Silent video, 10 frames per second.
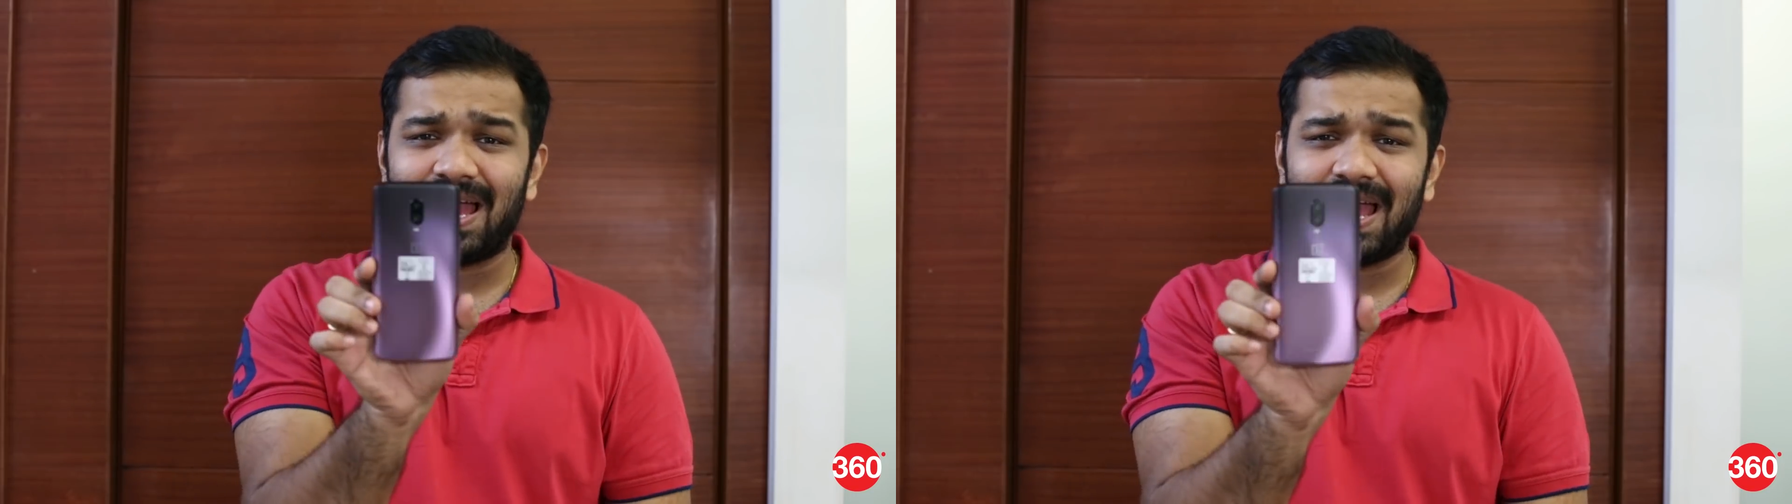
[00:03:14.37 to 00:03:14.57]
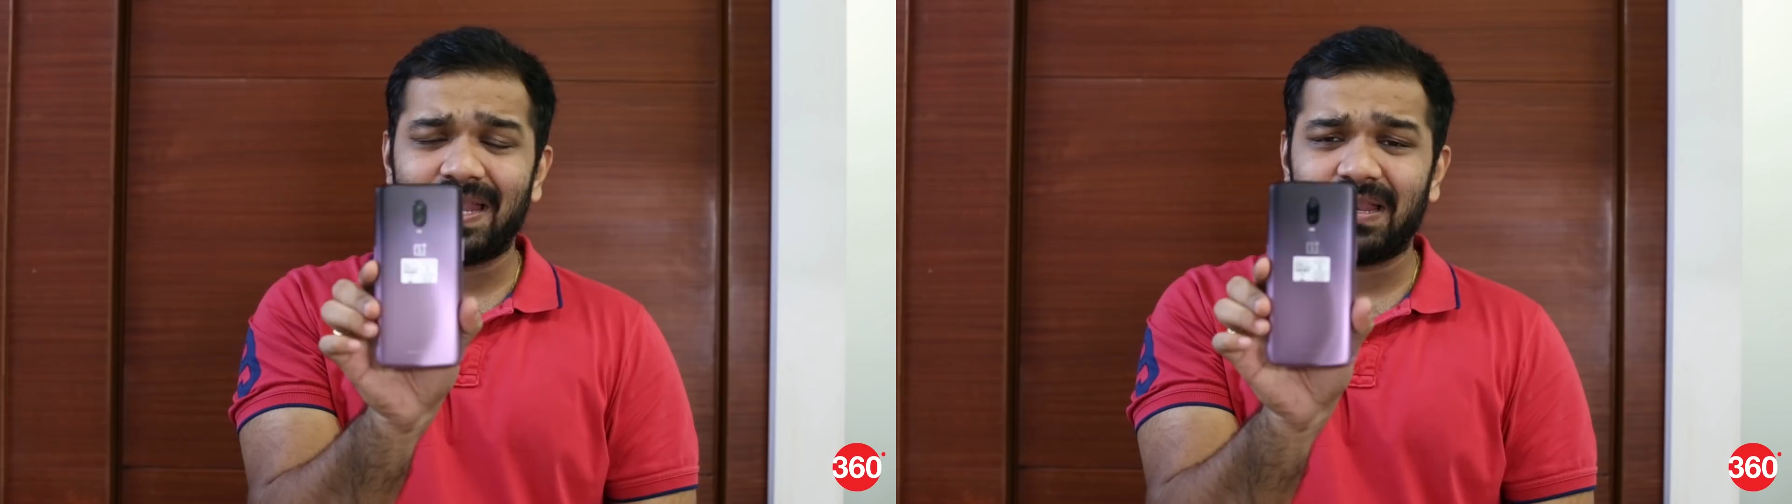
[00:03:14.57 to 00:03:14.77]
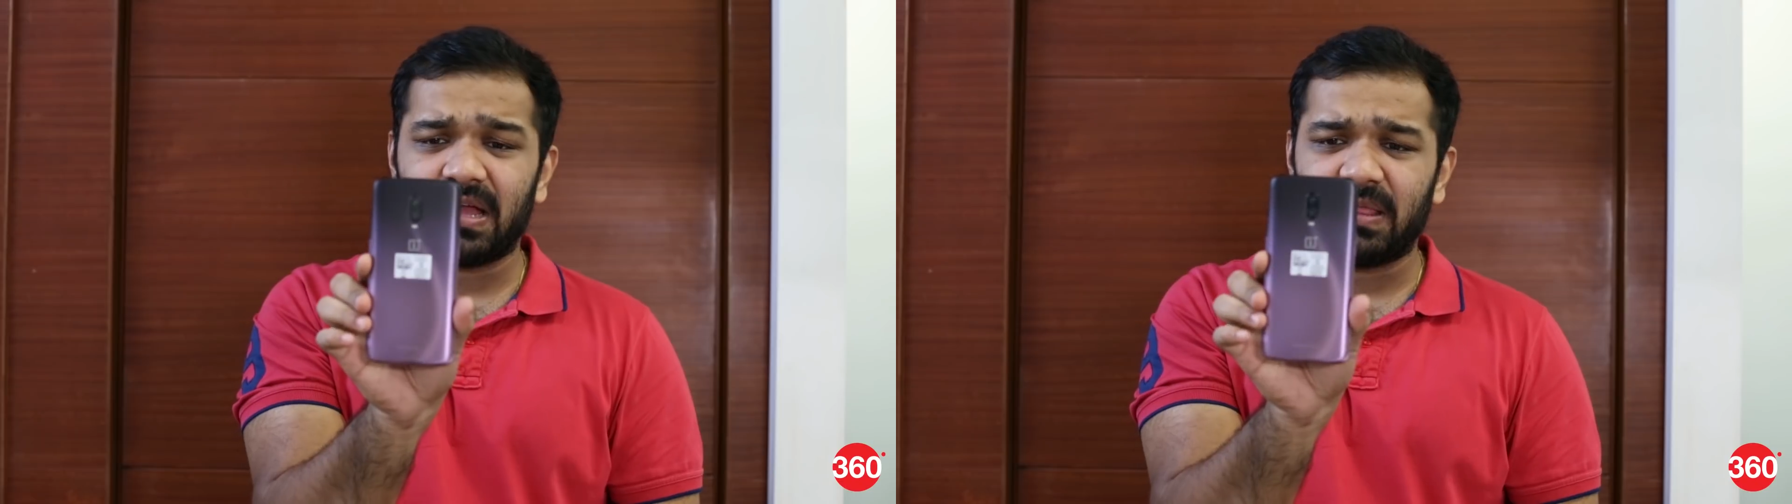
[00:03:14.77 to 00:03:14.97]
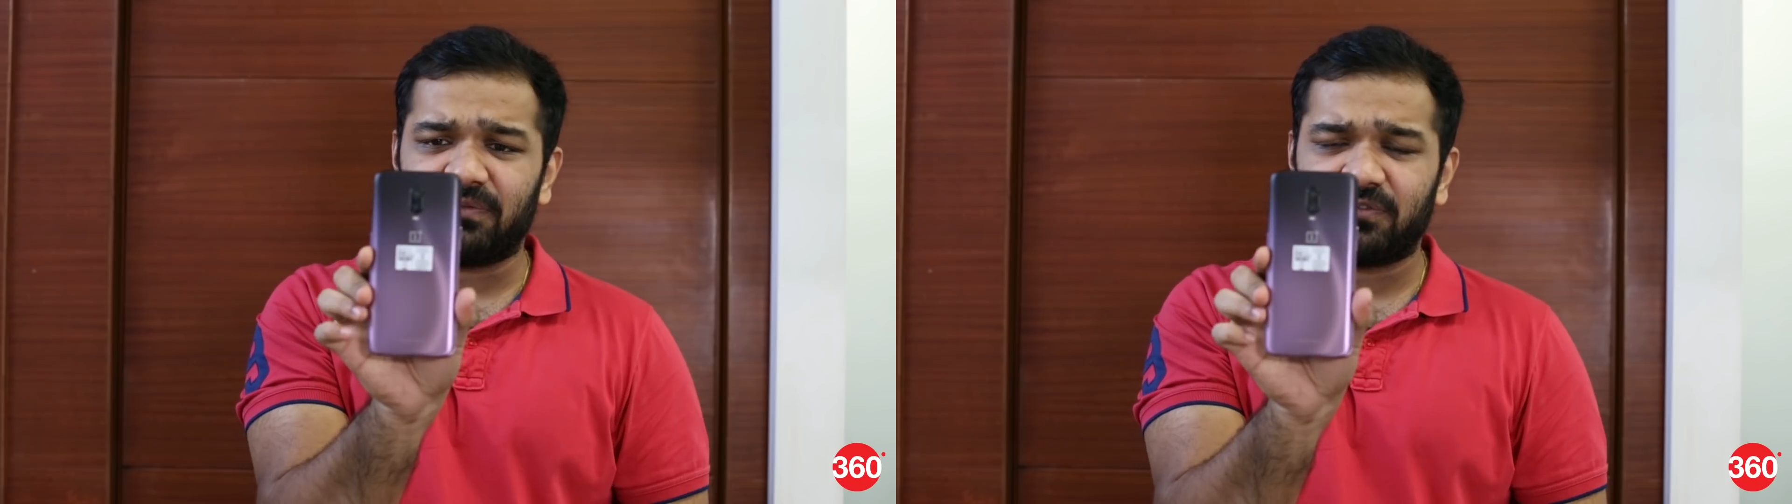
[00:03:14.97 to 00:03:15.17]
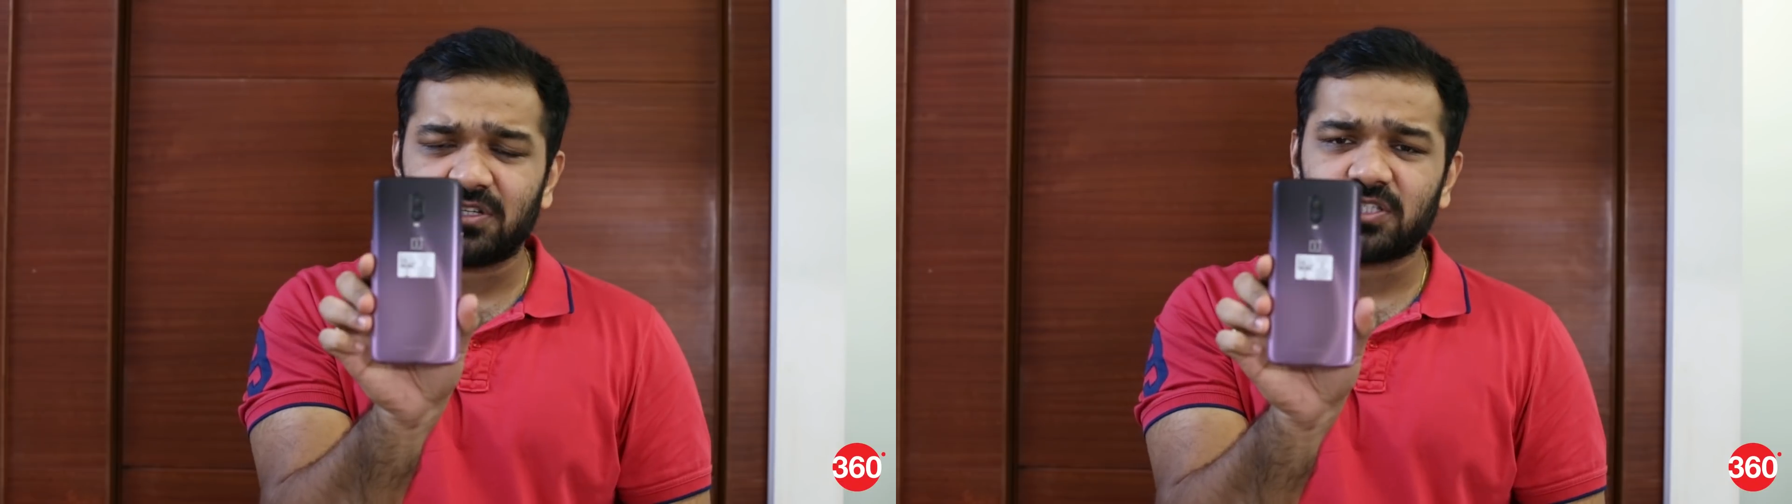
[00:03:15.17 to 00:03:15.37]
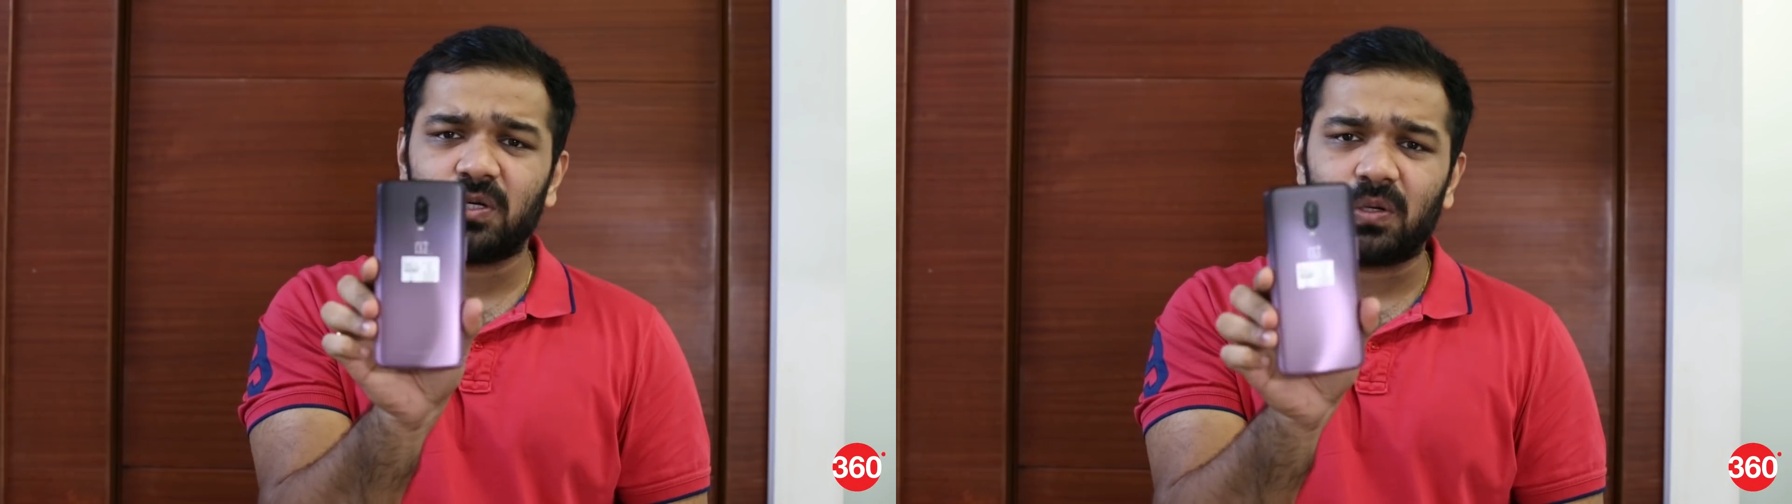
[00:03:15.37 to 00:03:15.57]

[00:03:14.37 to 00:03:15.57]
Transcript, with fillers: and the first